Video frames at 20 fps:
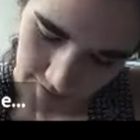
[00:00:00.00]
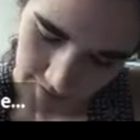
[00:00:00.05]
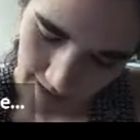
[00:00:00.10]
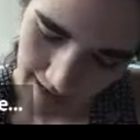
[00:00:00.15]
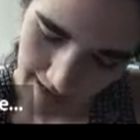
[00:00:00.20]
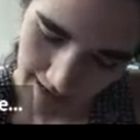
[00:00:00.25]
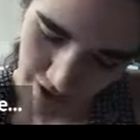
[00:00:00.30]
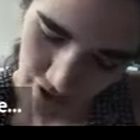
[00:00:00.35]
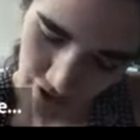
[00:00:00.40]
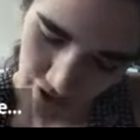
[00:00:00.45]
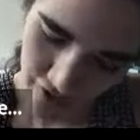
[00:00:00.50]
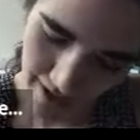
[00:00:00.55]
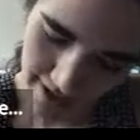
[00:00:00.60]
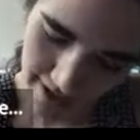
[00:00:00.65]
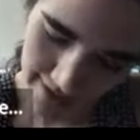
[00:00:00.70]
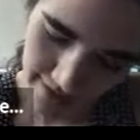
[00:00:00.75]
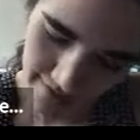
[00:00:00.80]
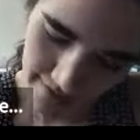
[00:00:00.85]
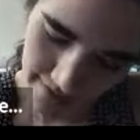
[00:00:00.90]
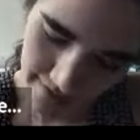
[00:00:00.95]
the N
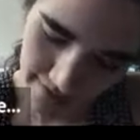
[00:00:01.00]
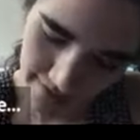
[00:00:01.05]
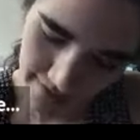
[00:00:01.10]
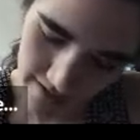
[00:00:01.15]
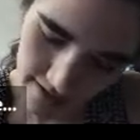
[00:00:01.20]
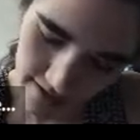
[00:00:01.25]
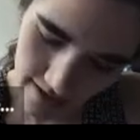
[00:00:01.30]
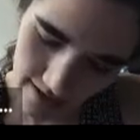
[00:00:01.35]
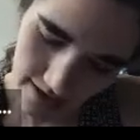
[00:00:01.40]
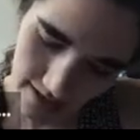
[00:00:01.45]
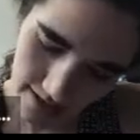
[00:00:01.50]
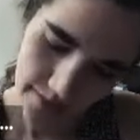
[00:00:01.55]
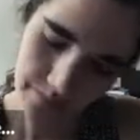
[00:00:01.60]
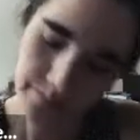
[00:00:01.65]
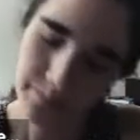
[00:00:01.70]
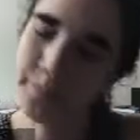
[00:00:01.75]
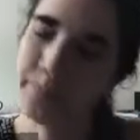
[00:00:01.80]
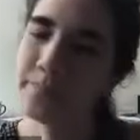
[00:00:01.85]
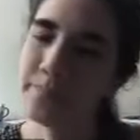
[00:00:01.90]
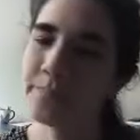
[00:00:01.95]
trace of the unknot.
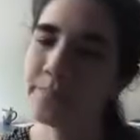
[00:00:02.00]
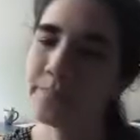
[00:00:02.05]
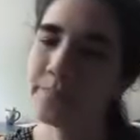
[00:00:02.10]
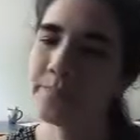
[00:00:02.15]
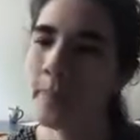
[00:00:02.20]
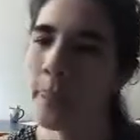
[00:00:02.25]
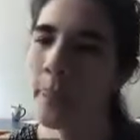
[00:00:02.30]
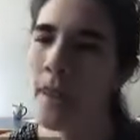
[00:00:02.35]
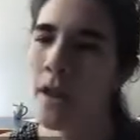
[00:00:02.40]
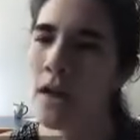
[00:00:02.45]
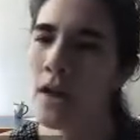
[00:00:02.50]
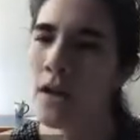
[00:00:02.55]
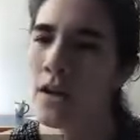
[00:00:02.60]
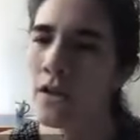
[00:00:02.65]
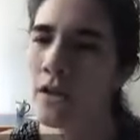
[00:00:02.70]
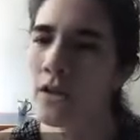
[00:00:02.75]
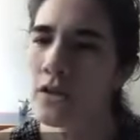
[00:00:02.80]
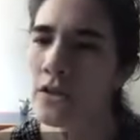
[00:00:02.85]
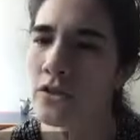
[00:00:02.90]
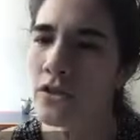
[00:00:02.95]

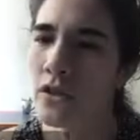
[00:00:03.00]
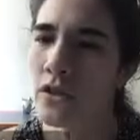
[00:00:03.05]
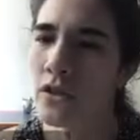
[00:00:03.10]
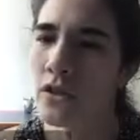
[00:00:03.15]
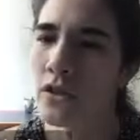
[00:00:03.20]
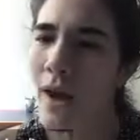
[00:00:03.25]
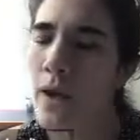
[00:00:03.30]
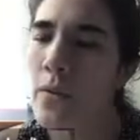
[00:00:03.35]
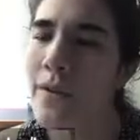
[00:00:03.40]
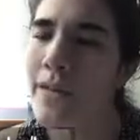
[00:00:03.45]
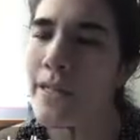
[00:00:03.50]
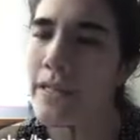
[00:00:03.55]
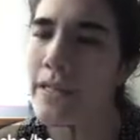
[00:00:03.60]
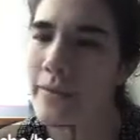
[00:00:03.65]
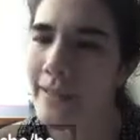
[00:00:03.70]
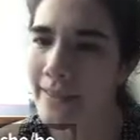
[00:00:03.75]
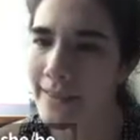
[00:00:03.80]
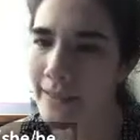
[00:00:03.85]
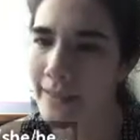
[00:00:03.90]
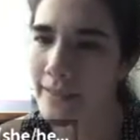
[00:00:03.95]
So why are we
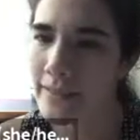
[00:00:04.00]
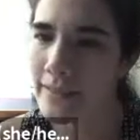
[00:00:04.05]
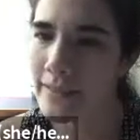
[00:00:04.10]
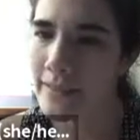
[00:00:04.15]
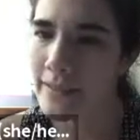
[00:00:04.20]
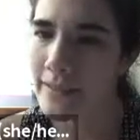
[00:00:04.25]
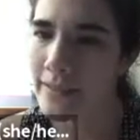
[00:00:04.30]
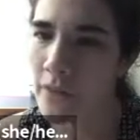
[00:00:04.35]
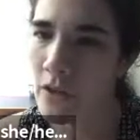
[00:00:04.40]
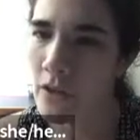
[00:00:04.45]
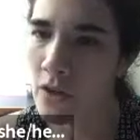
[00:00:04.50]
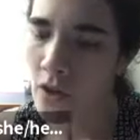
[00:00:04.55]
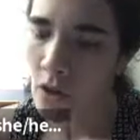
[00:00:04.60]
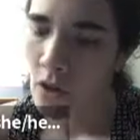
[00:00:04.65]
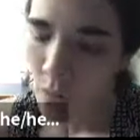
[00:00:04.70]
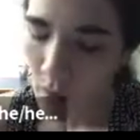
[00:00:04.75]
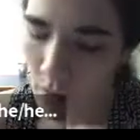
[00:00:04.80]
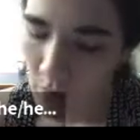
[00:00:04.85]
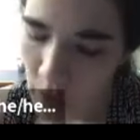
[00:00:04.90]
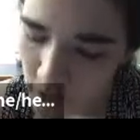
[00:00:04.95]
doing this?
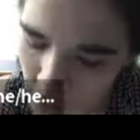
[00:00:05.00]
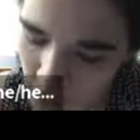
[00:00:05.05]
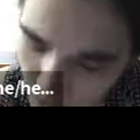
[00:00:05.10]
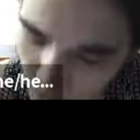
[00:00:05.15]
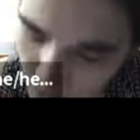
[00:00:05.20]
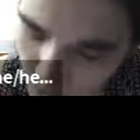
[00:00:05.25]
Well, we're